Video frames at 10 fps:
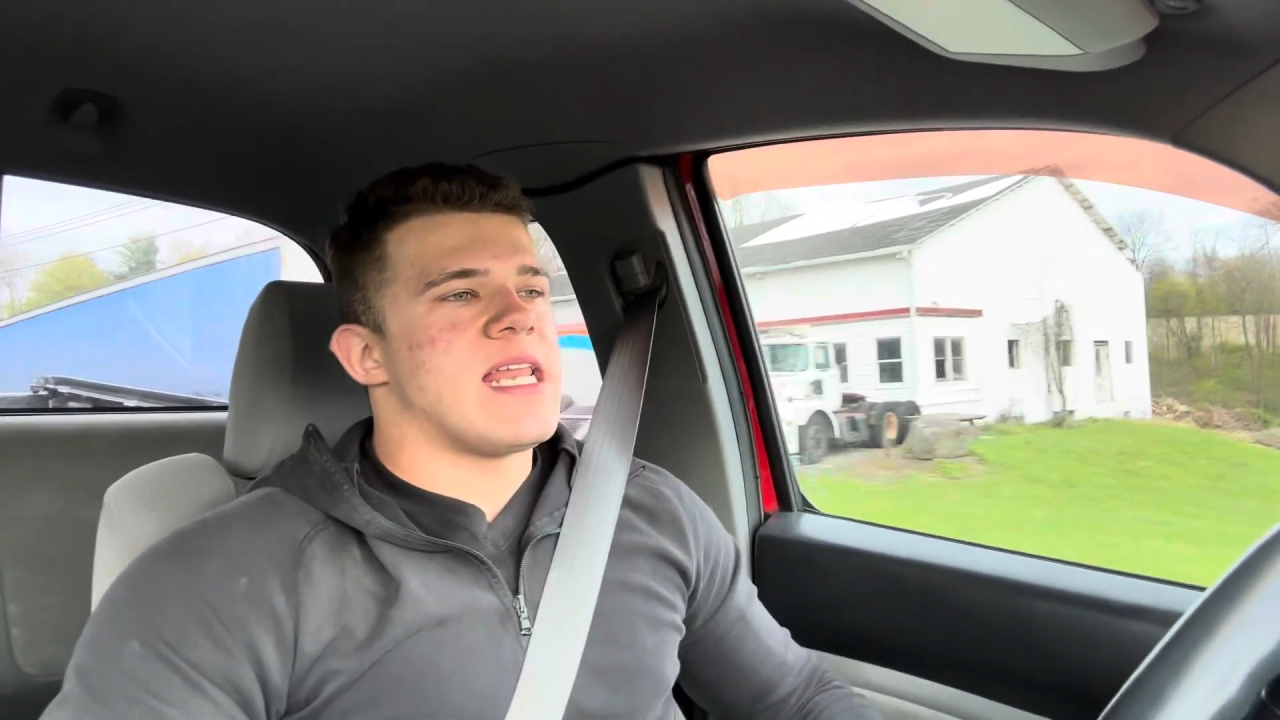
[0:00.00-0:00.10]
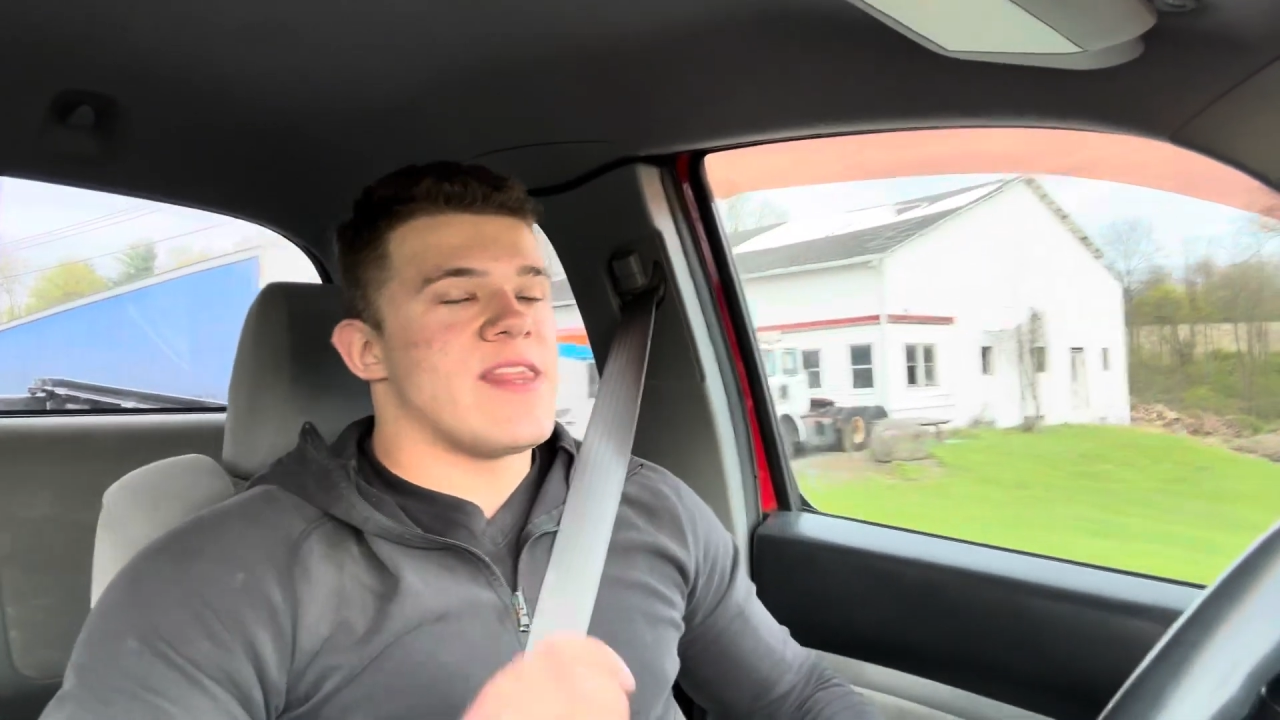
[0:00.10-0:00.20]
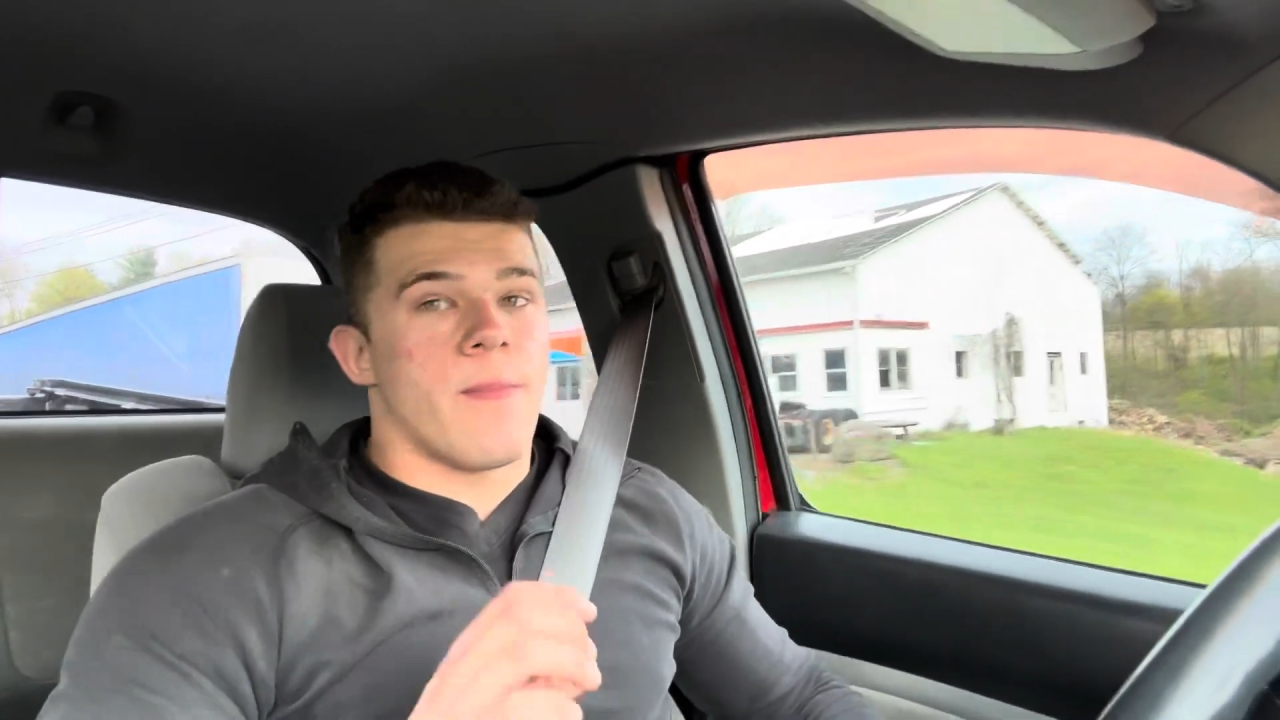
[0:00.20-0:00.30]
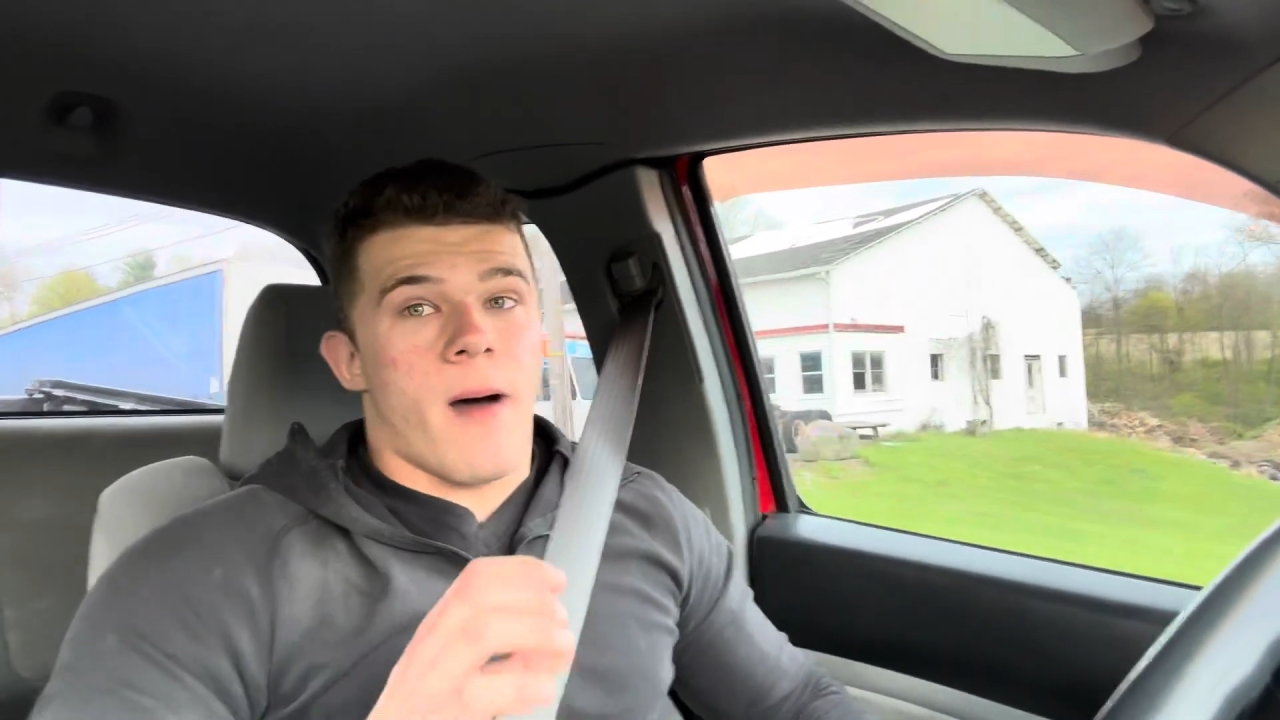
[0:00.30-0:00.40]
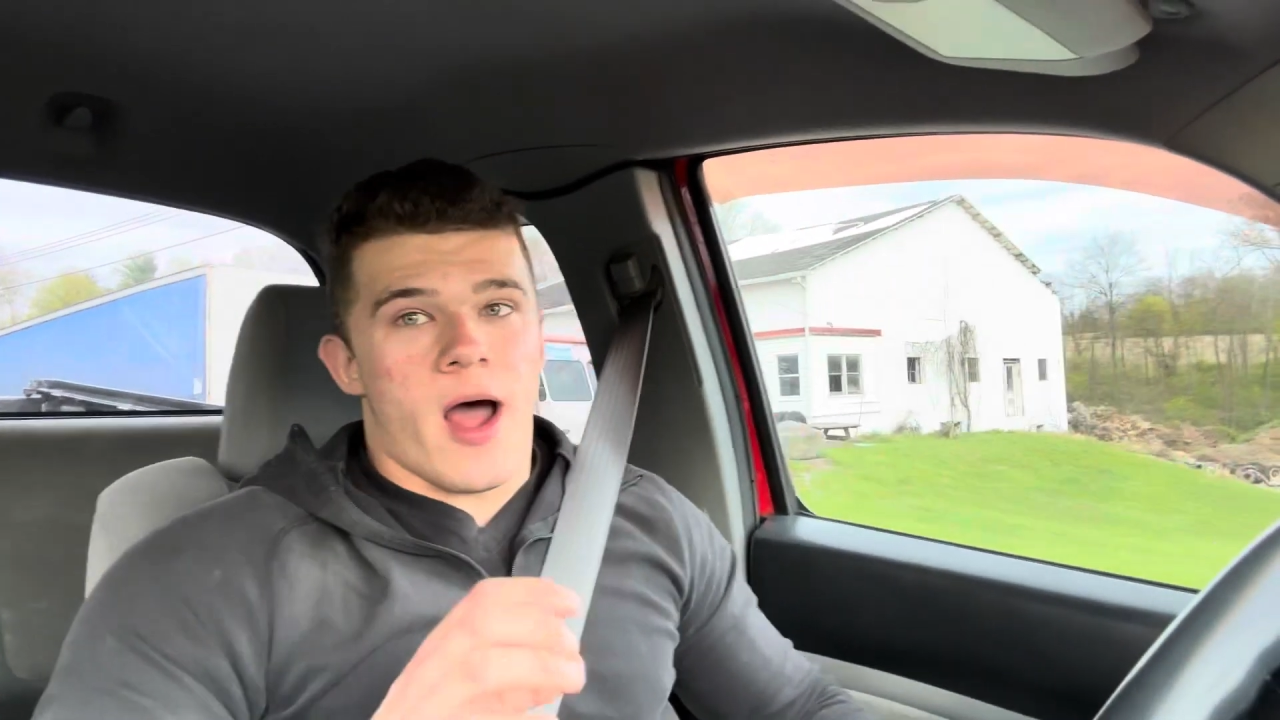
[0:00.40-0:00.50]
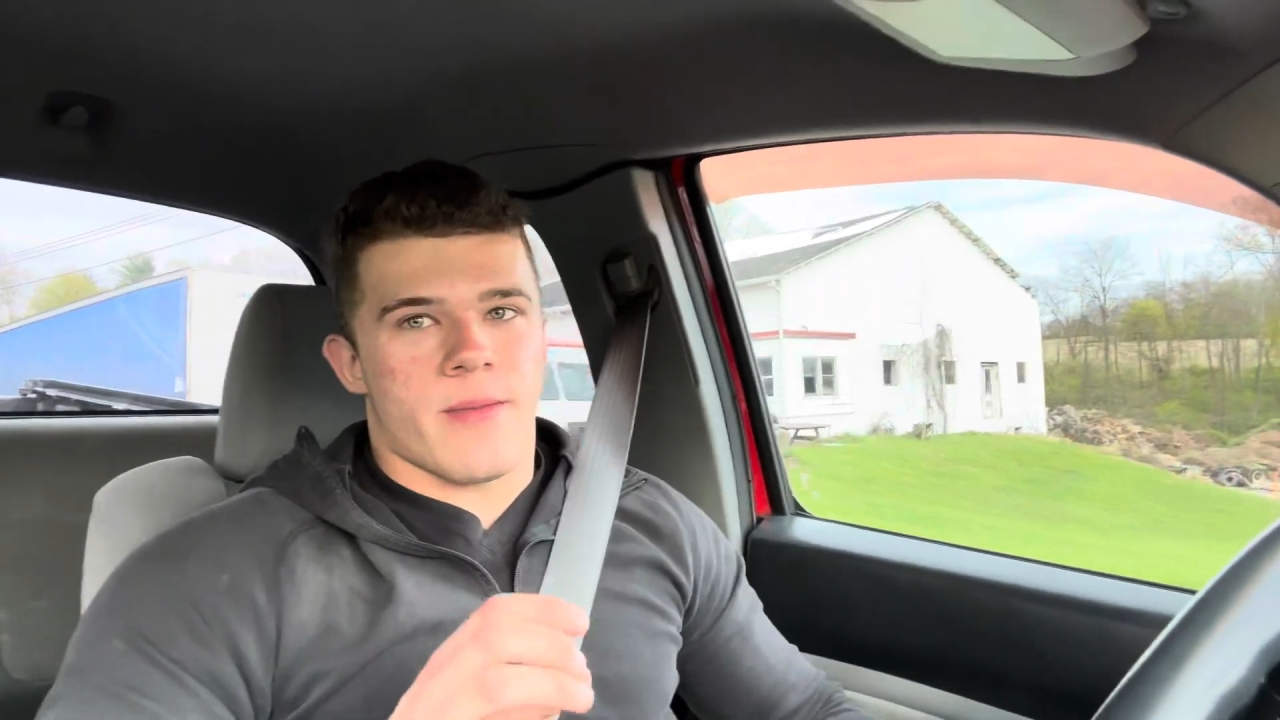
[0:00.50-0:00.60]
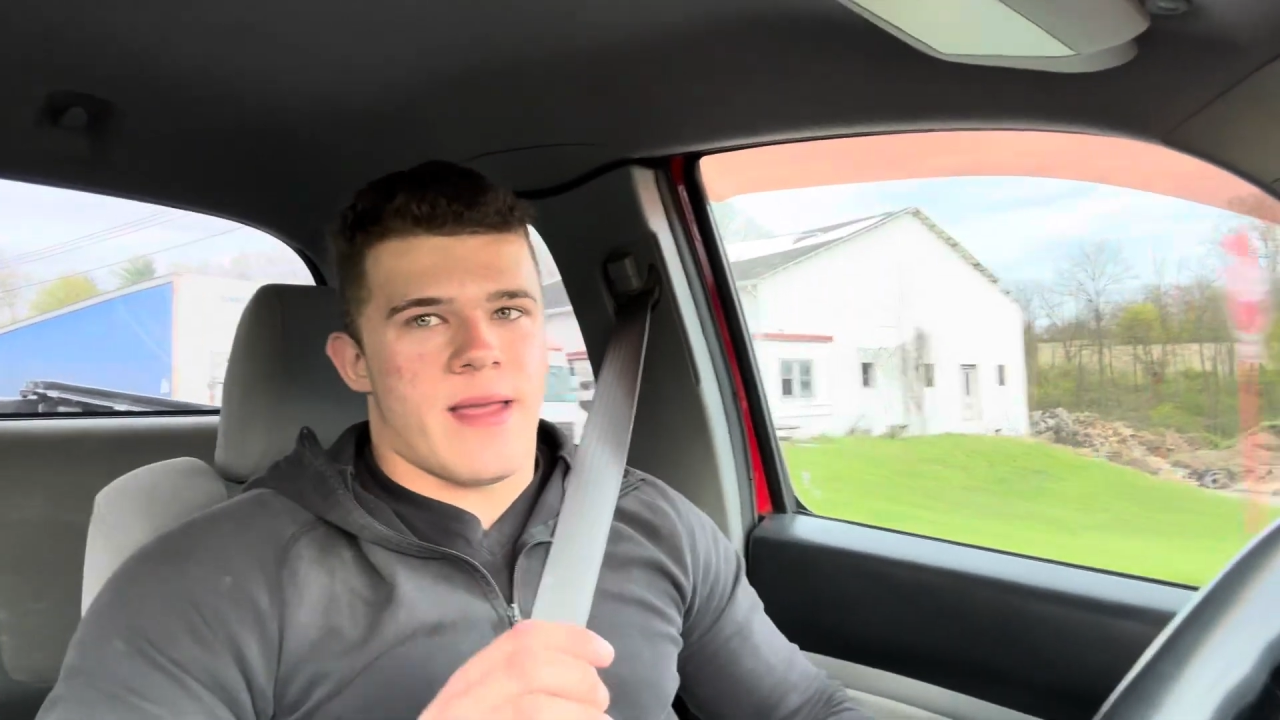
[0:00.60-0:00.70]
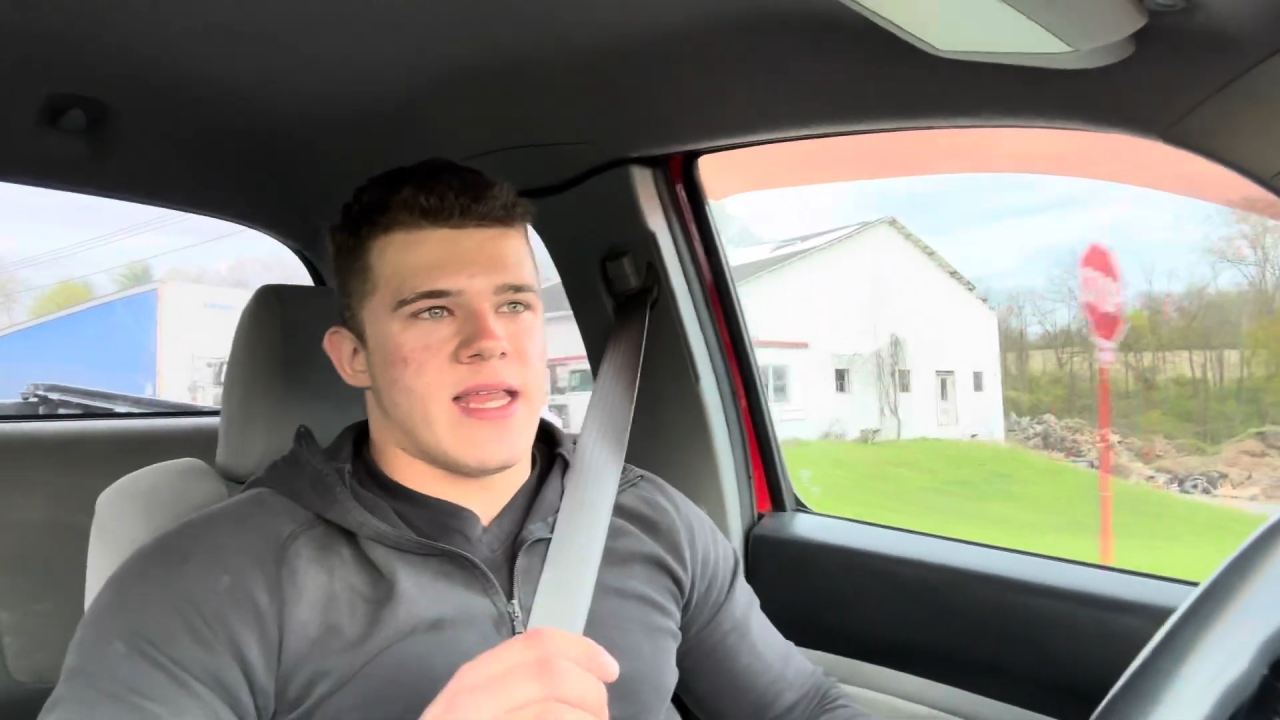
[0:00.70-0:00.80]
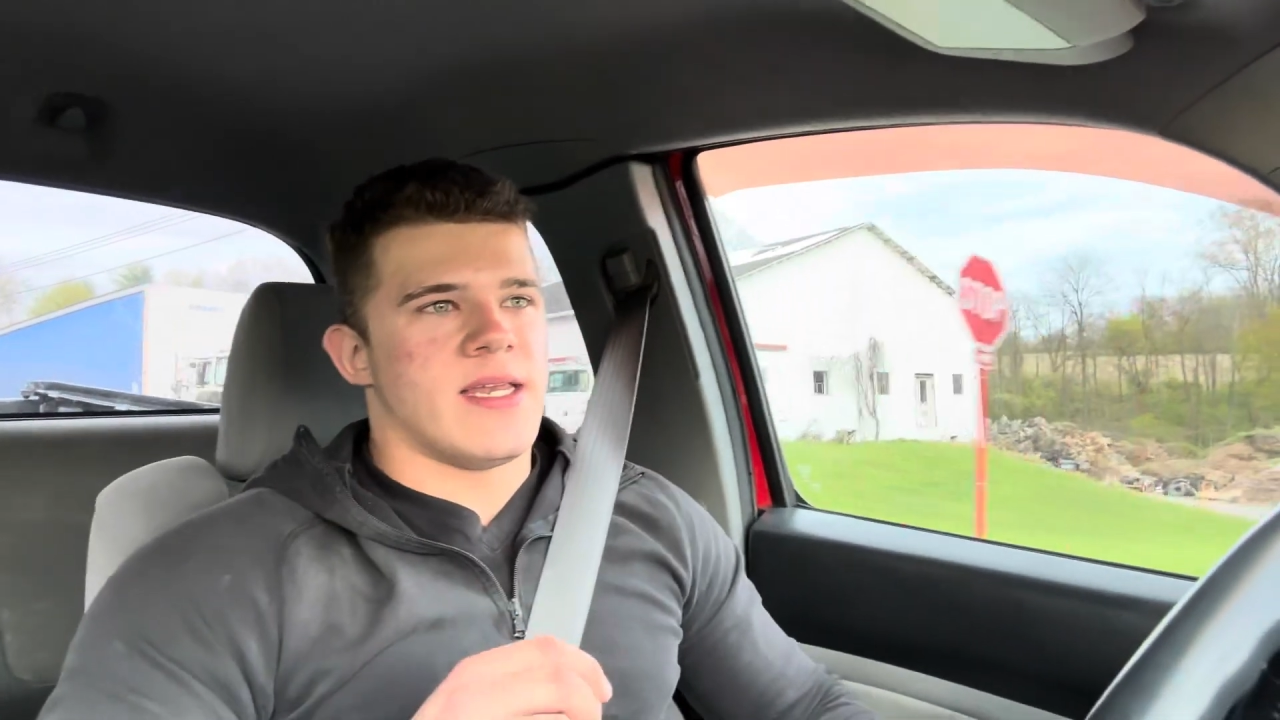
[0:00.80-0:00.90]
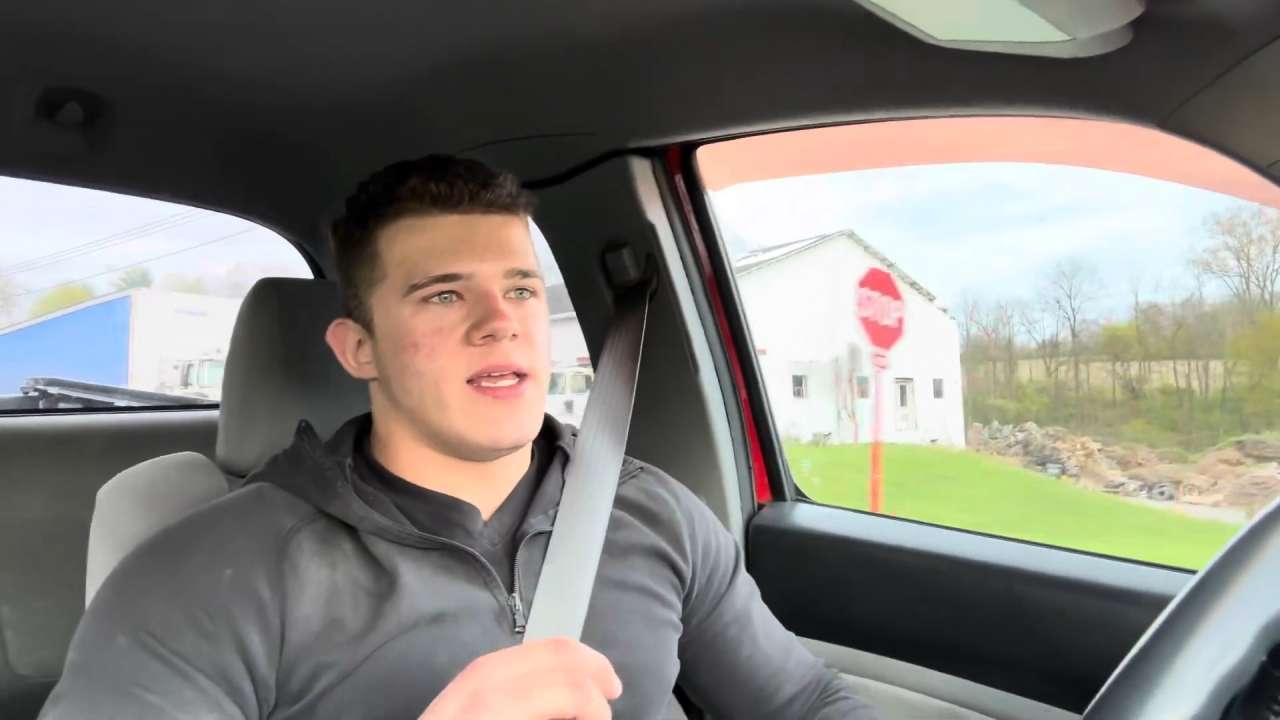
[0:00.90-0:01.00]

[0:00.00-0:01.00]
the bottom end.